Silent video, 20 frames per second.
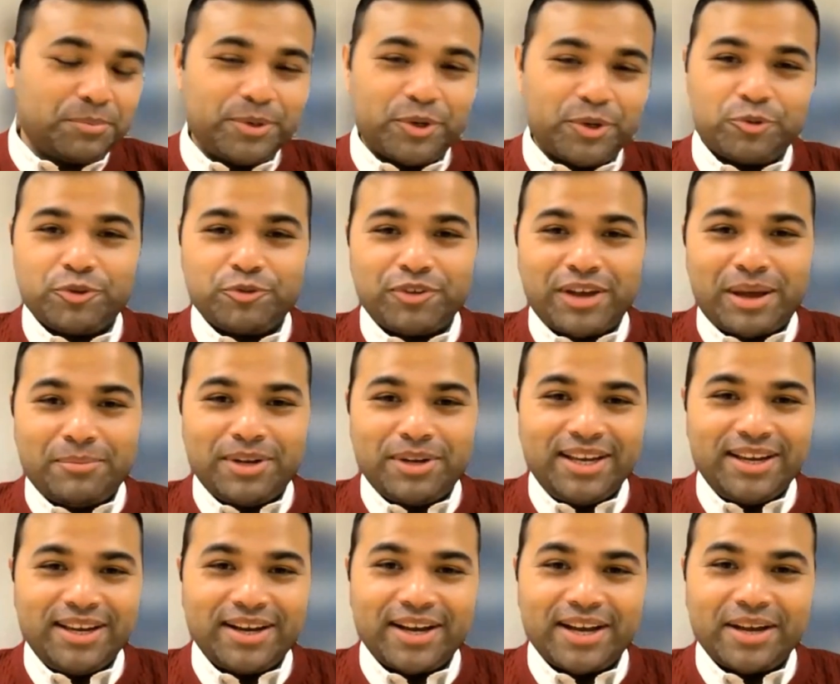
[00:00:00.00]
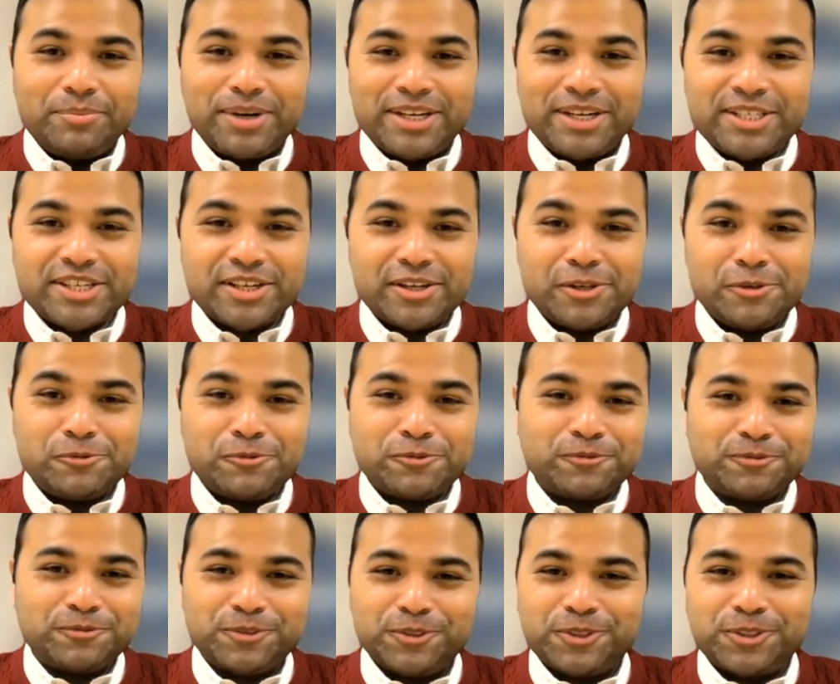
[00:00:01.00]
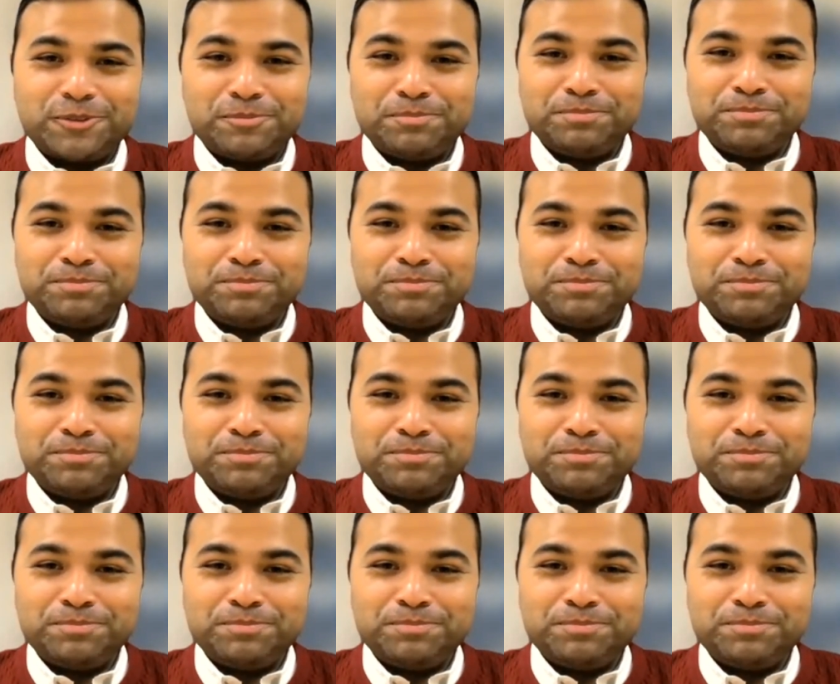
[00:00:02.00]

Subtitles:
Bit of a family guy myself. Got